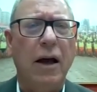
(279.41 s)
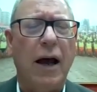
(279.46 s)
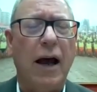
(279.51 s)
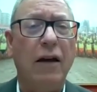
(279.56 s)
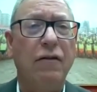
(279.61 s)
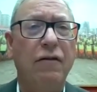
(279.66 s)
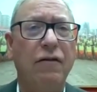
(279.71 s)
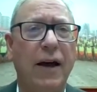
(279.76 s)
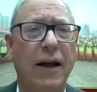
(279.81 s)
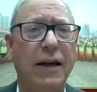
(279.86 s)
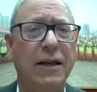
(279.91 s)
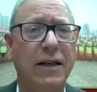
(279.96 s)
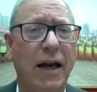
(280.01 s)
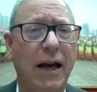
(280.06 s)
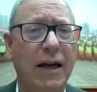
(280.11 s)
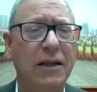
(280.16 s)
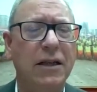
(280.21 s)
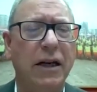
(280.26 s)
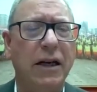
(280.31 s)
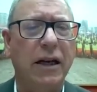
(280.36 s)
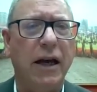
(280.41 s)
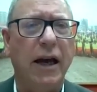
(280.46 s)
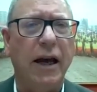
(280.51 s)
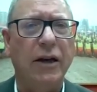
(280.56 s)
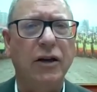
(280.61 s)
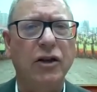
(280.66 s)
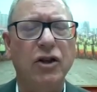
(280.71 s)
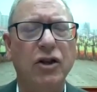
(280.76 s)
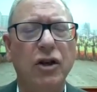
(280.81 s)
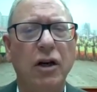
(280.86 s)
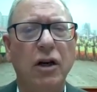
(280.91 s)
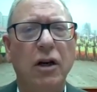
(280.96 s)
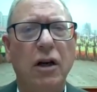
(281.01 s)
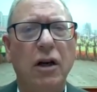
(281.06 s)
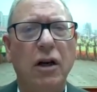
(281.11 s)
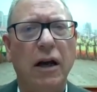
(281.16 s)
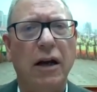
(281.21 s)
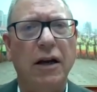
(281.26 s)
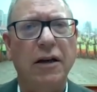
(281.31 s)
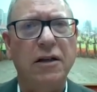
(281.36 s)
a fantastic hedge
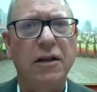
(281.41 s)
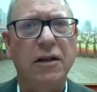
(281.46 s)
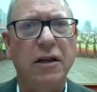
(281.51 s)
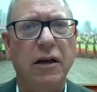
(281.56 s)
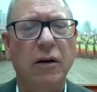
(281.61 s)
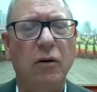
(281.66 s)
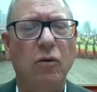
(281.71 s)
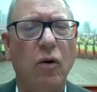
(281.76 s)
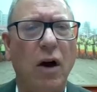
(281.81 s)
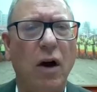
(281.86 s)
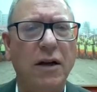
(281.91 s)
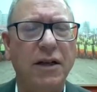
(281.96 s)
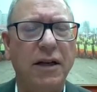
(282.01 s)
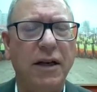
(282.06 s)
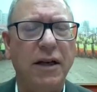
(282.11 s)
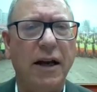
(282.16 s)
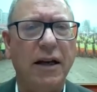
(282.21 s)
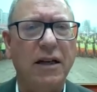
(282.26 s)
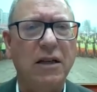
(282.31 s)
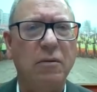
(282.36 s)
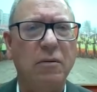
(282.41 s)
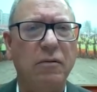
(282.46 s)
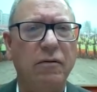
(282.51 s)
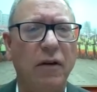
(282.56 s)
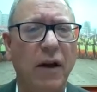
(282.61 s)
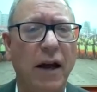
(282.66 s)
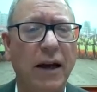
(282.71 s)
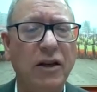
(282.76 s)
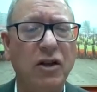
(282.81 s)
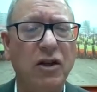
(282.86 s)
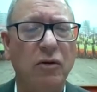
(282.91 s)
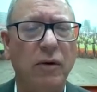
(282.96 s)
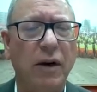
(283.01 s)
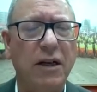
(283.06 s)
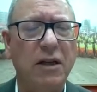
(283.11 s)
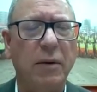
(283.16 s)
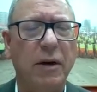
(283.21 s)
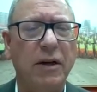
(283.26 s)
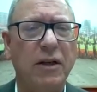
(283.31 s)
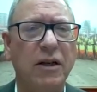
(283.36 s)
against the rising inflationary
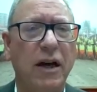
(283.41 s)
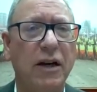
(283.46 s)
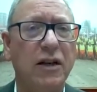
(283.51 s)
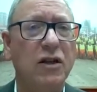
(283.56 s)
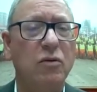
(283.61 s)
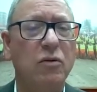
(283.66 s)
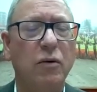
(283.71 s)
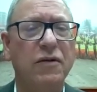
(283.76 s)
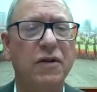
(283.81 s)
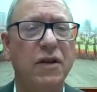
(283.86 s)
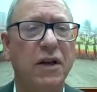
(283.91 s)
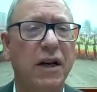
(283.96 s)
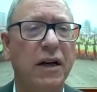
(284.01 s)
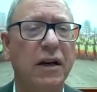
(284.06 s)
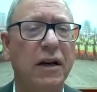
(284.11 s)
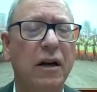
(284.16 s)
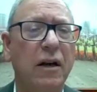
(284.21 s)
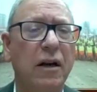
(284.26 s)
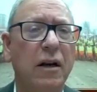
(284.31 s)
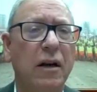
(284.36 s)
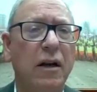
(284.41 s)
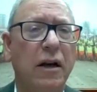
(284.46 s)
expectations we've seen